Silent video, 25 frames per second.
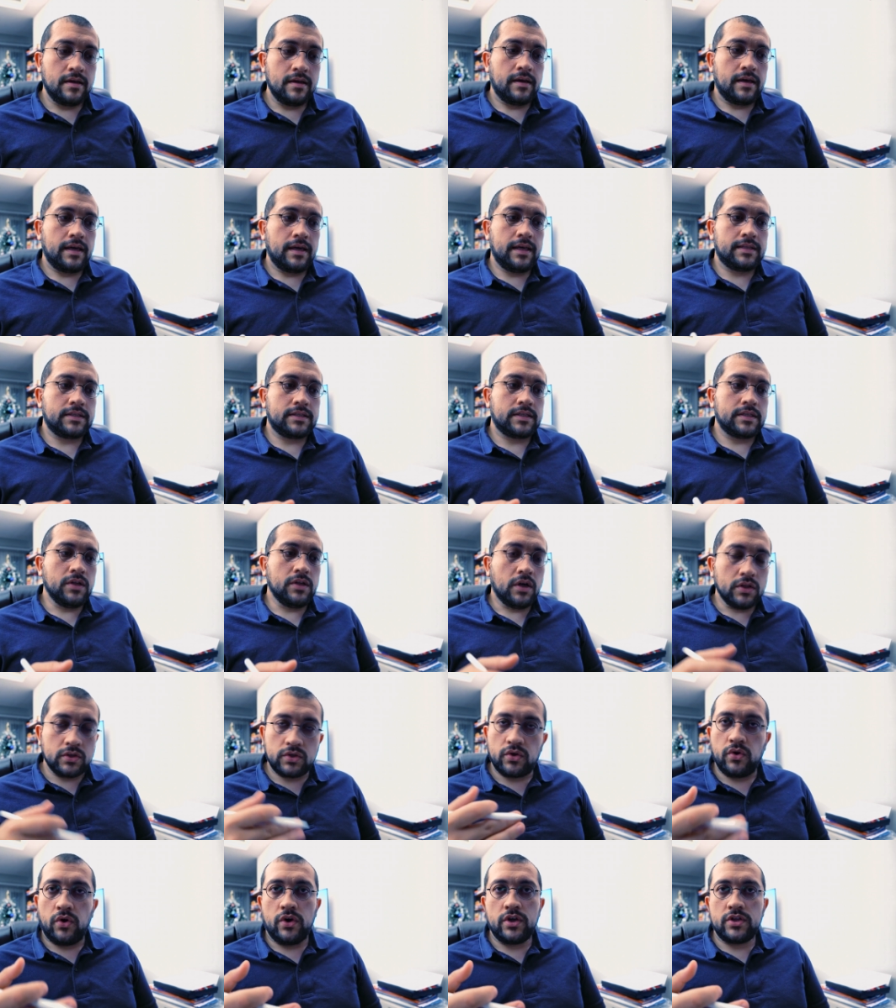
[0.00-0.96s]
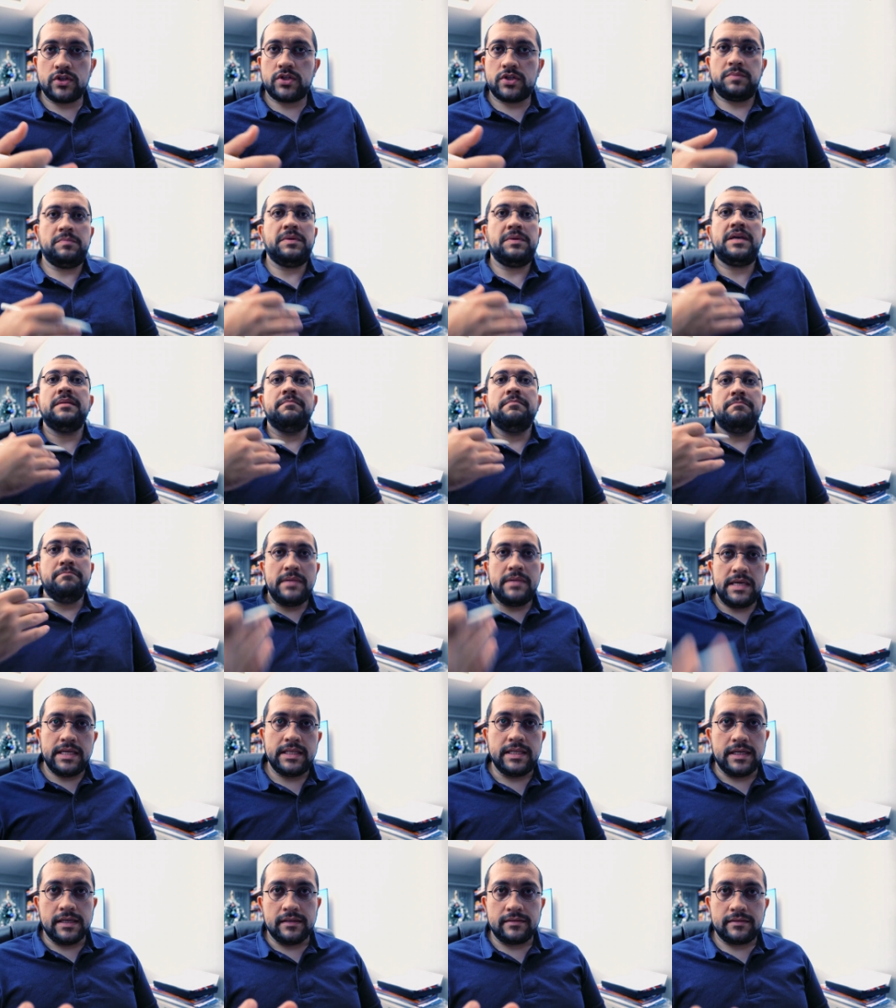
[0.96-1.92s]
It's not going to be
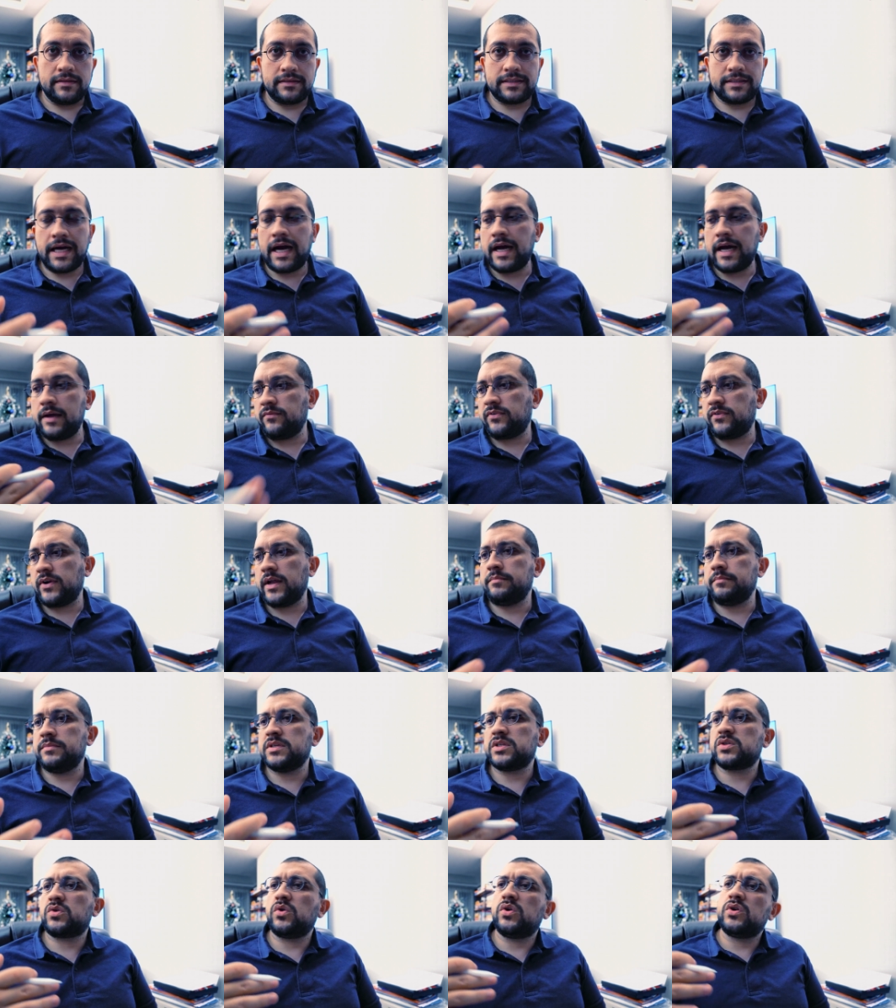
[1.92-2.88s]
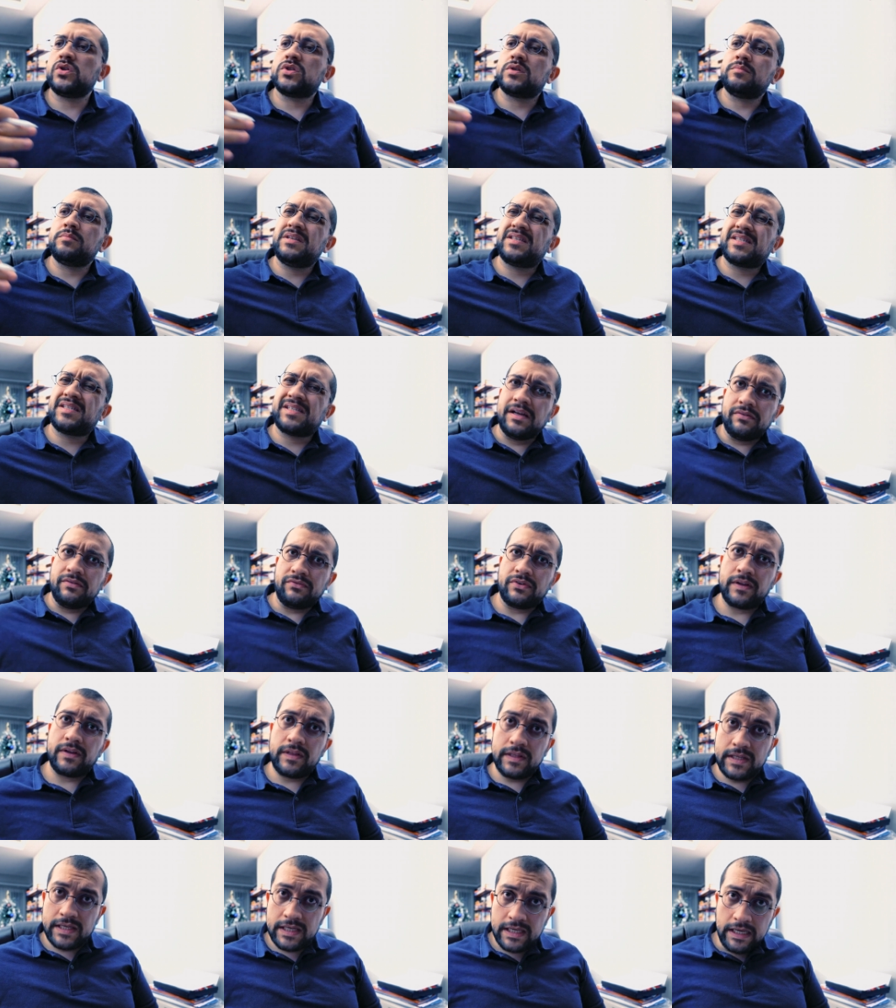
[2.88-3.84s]
immediate. The time frame is going to be
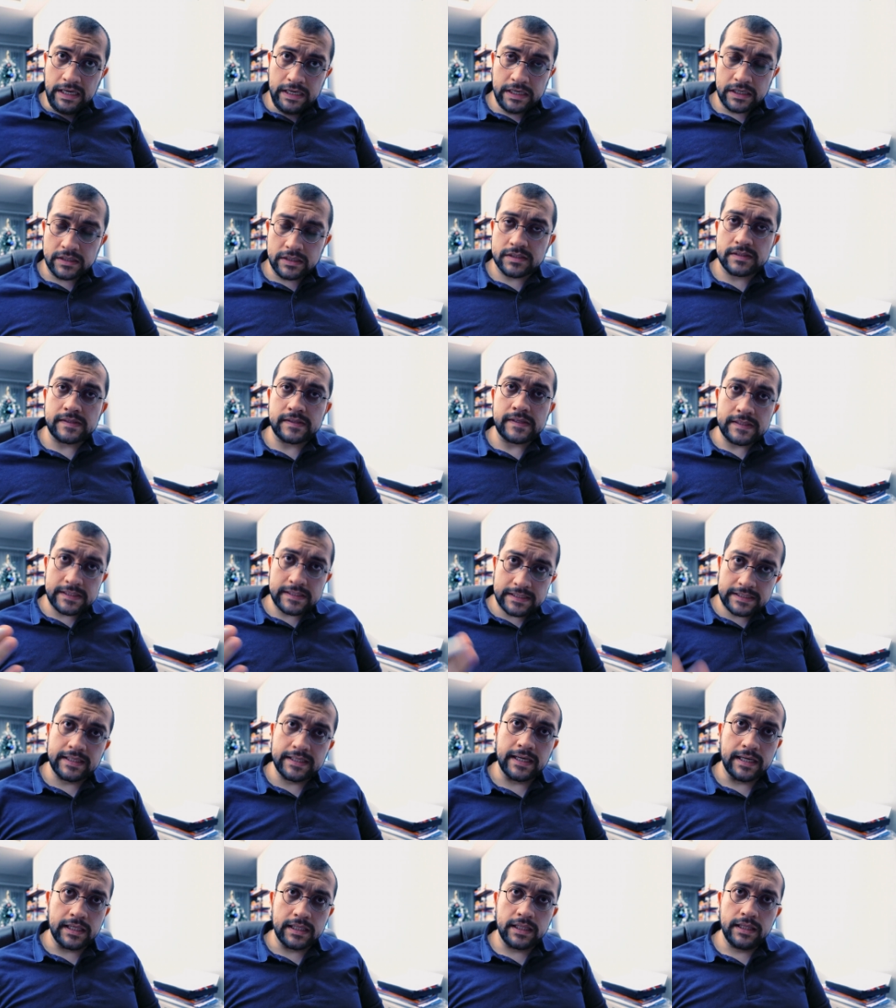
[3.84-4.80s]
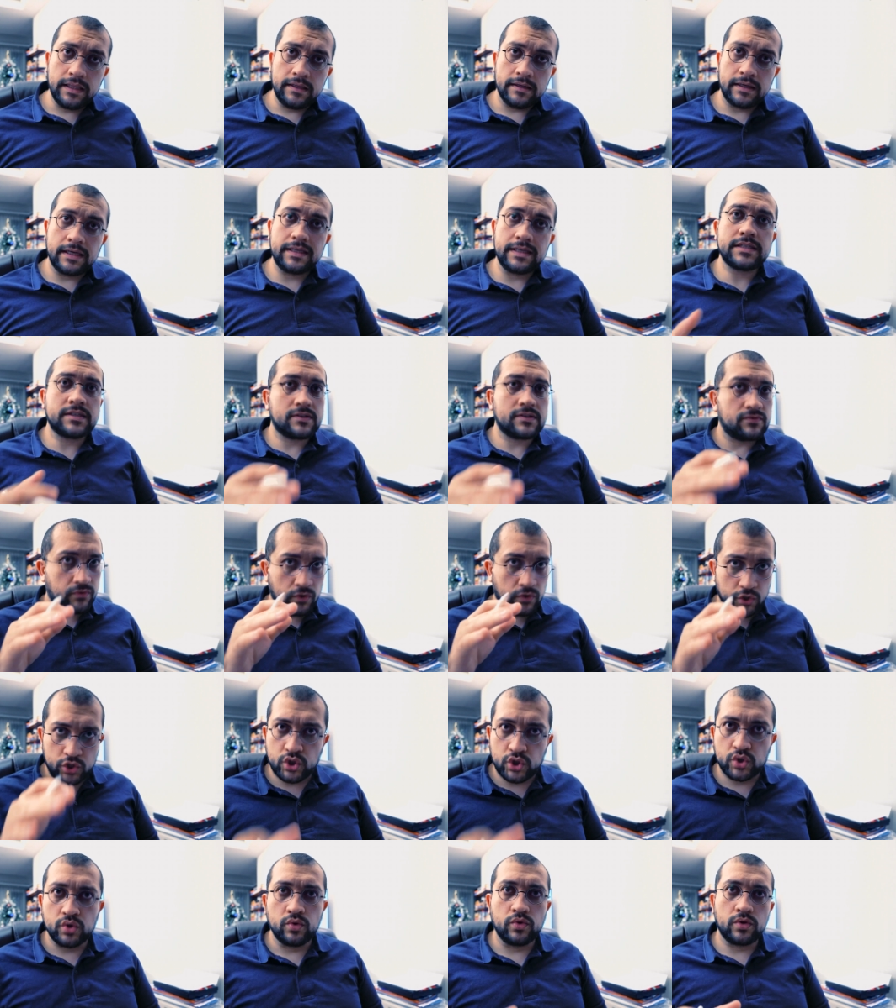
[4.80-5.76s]
several years still. It's for
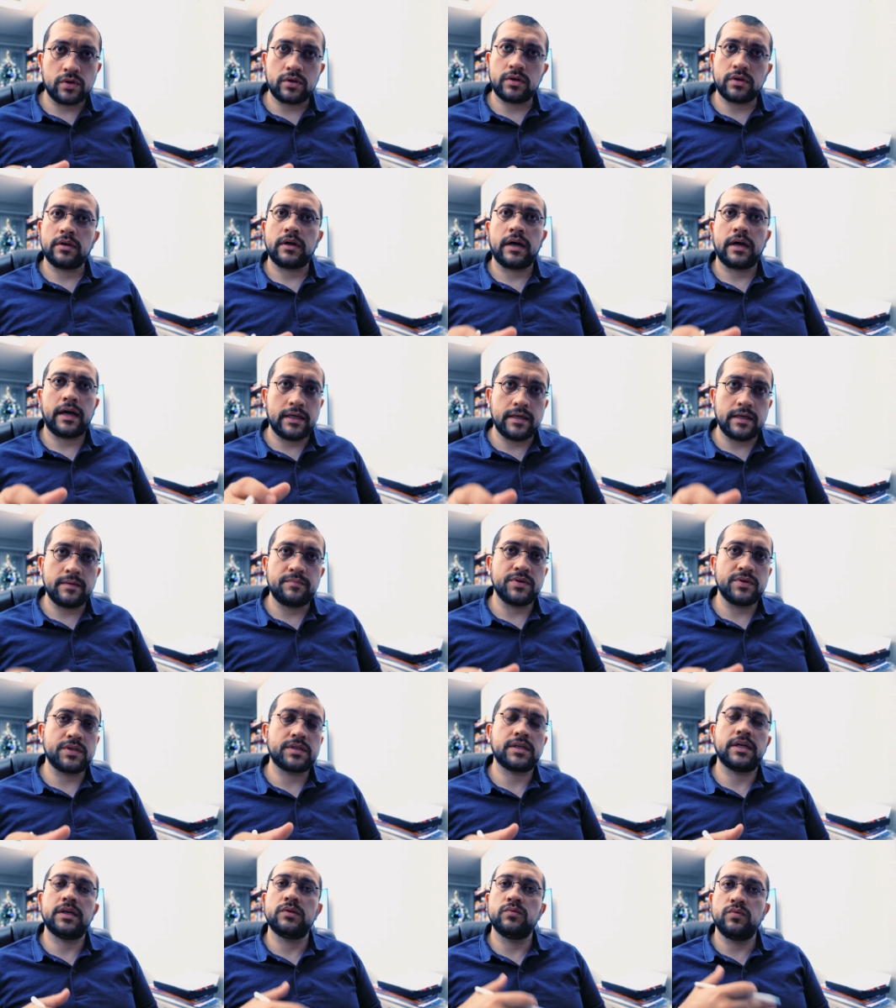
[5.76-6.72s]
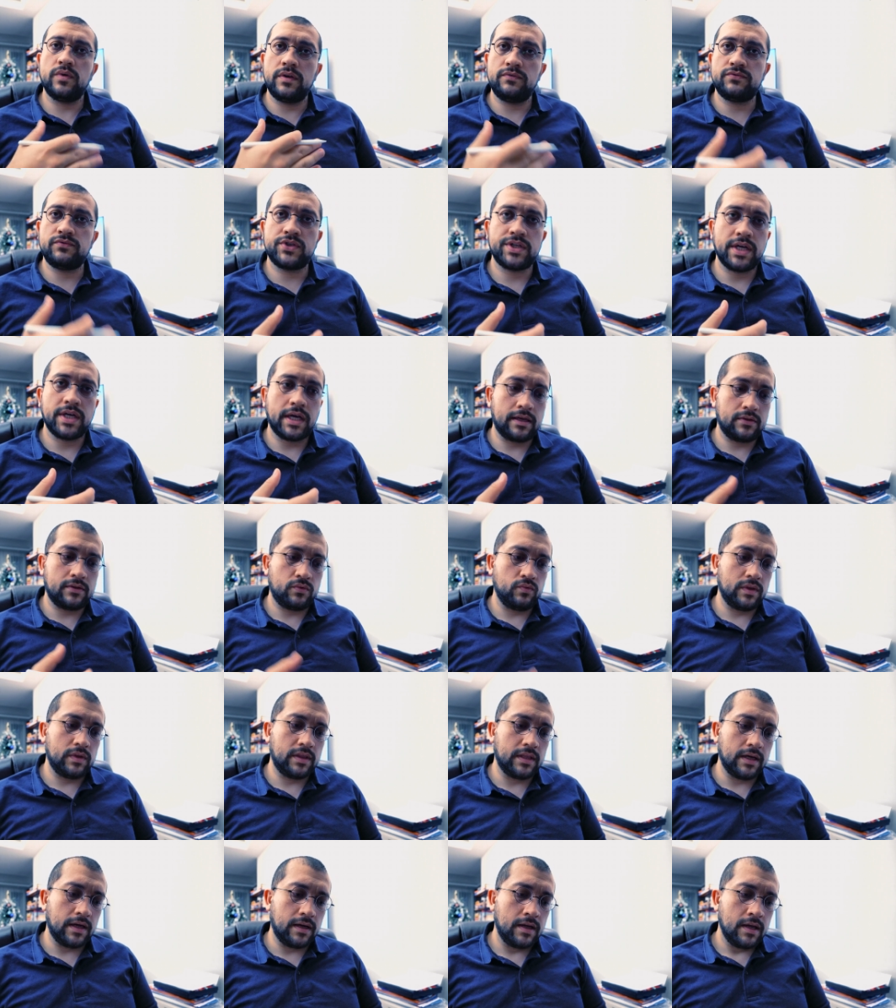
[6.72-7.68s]
sure 100%. We've checked
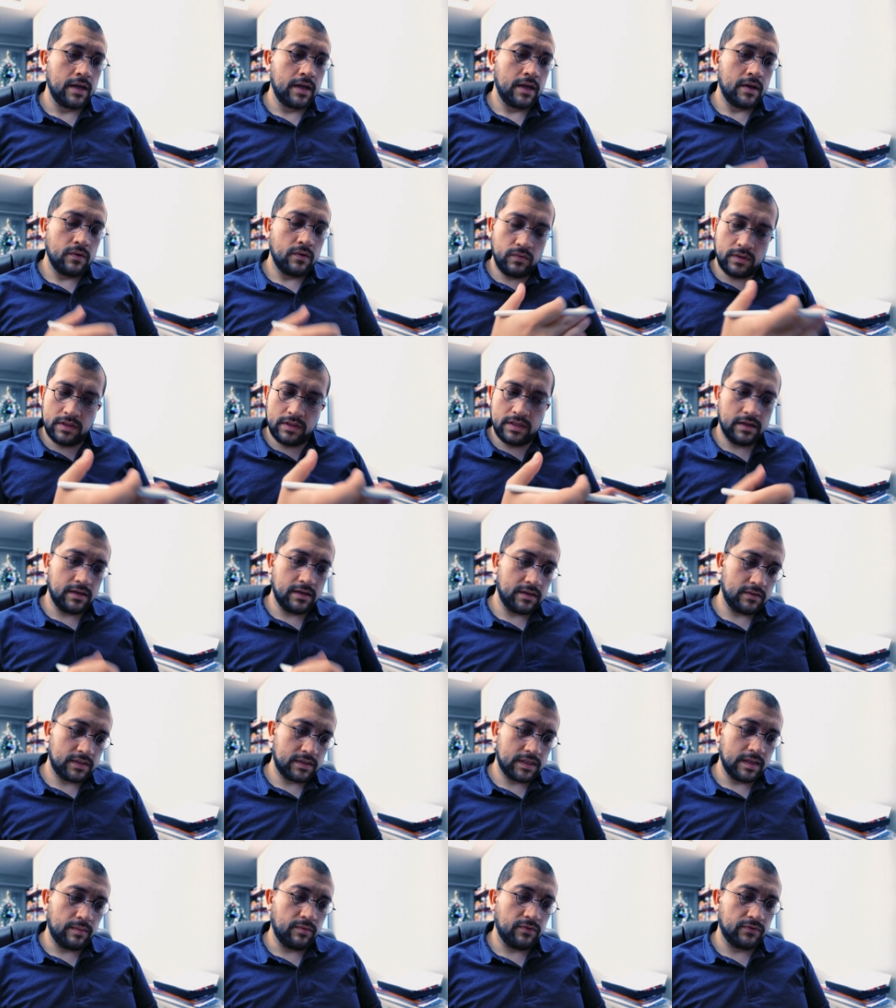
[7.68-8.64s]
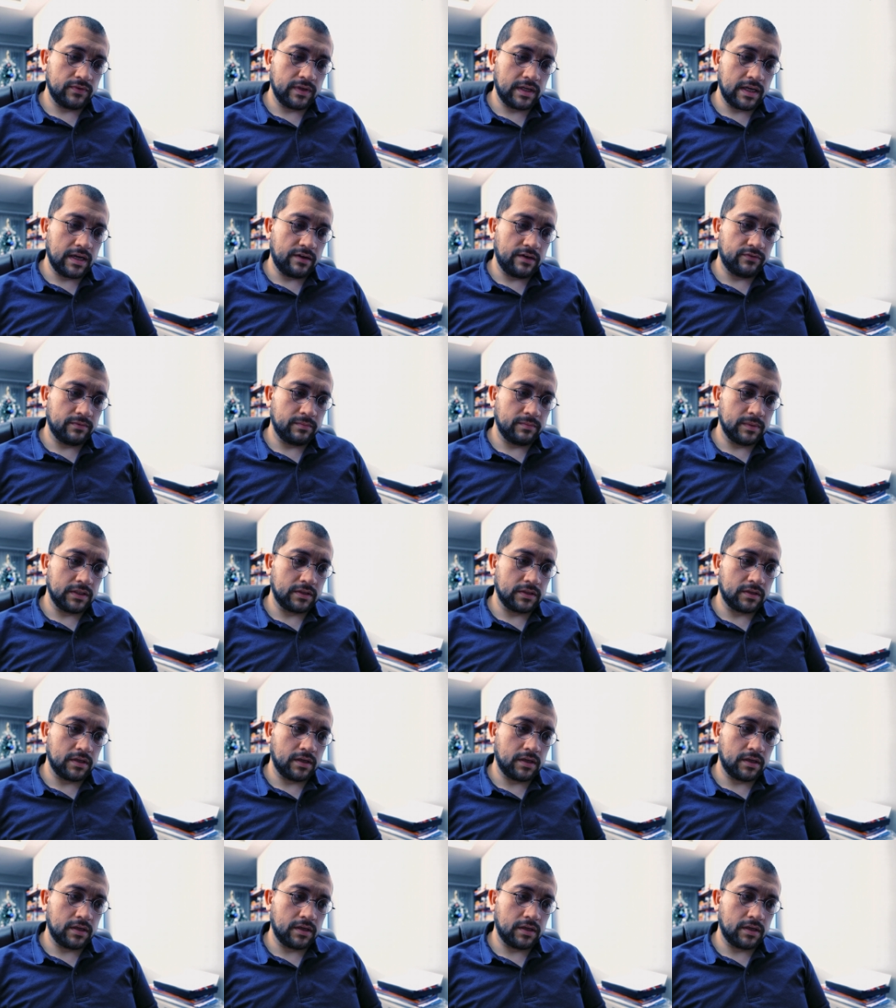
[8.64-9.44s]
with some of the government